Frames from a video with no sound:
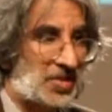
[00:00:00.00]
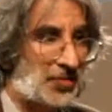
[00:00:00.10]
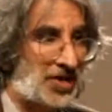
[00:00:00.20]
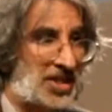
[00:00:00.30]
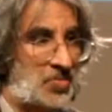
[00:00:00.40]
and the
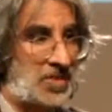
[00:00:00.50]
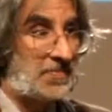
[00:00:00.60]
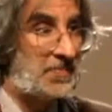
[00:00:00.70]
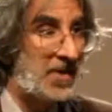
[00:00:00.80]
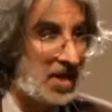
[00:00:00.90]
press was,
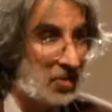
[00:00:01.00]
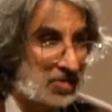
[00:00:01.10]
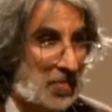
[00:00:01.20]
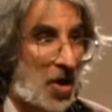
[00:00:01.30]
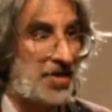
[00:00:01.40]

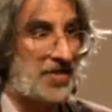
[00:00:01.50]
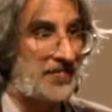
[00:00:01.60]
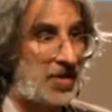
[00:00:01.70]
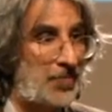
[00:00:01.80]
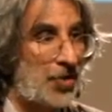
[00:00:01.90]
was part of the
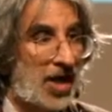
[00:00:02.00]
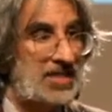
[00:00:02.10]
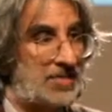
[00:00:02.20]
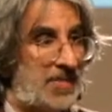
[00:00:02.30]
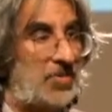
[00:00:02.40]
very
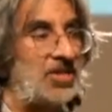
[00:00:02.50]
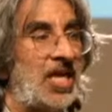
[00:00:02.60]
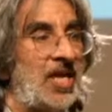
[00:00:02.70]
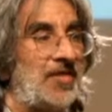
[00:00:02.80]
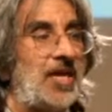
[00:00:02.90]
process by which
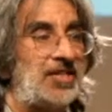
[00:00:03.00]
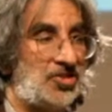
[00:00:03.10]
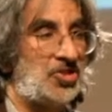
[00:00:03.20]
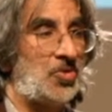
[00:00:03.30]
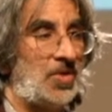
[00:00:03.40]
the
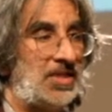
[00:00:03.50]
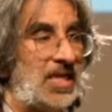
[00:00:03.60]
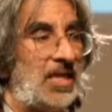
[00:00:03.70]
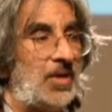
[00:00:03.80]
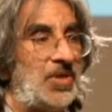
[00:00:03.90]
Constitution was,
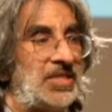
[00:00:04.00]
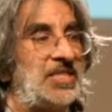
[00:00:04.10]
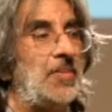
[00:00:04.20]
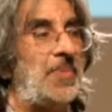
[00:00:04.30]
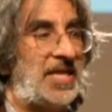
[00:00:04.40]
was
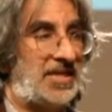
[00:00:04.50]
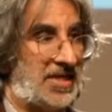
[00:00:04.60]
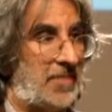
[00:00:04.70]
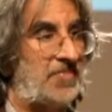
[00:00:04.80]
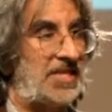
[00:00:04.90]

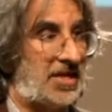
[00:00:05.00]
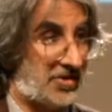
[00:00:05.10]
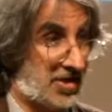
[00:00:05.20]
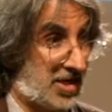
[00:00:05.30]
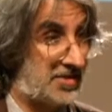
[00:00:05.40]
debated up and down
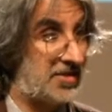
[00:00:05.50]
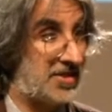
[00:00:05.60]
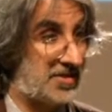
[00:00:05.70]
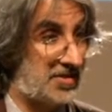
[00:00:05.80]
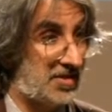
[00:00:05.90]
a
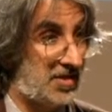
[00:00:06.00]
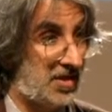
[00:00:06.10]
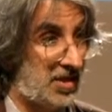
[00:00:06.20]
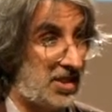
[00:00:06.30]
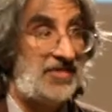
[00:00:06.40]
continent.
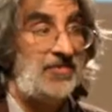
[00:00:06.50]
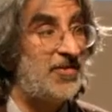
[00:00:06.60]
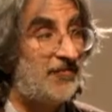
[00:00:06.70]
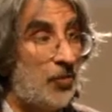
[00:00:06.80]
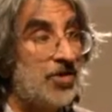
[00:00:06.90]
Even
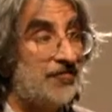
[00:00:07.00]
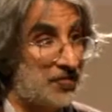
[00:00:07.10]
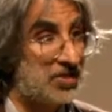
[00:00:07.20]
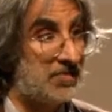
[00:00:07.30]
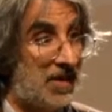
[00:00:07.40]
before the
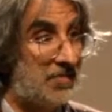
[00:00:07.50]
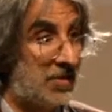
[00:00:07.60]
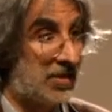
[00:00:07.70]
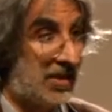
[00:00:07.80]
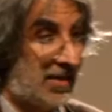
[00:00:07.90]
First
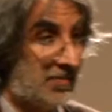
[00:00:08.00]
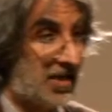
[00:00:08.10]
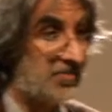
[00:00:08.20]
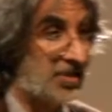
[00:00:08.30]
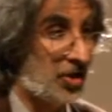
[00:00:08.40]
Amendment
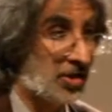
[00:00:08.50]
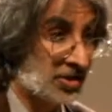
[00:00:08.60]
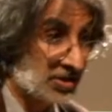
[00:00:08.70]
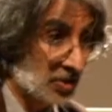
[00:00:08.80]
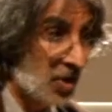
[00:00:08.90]
comes
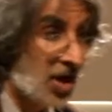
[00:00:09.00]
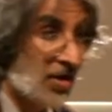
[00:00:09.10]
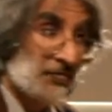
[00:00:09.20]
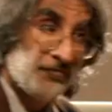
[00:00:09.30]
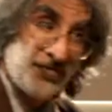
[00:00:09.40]
along, so
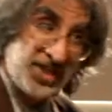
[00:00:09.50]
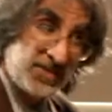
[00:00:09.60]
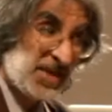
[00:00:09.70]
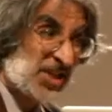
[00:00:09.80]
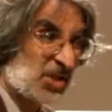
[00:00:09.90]
free
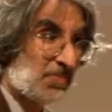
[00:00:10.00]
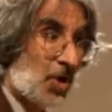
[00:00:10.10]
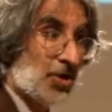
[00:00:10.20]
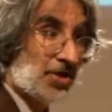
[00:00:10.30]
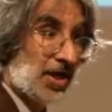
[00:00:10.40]
speech is
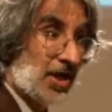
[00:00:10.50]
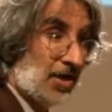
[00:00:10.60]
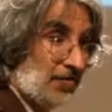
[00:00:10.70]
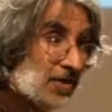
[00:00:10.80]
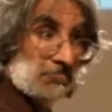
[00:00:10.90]
part
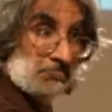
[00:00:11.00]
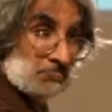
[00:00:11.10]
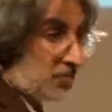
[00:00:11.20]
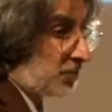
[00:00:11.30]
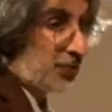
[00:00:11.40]
of
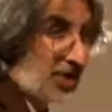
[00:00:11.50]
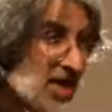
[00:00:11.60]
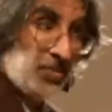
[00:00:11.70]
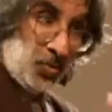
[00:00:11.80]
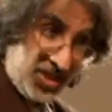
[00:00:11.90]
the
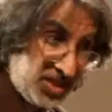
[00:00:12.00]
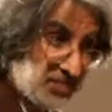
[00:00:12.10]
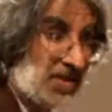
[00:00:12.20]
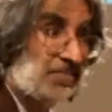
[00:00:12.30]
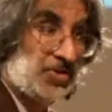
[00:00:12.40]
preamble, we the
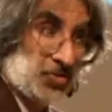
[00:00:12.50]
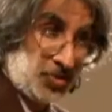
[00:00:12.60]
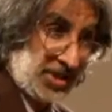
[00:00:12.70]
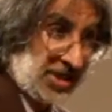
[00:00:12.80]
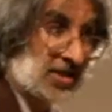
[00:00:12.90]
people do
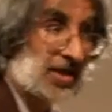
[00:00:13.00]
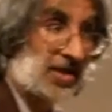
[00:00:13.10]
ordain the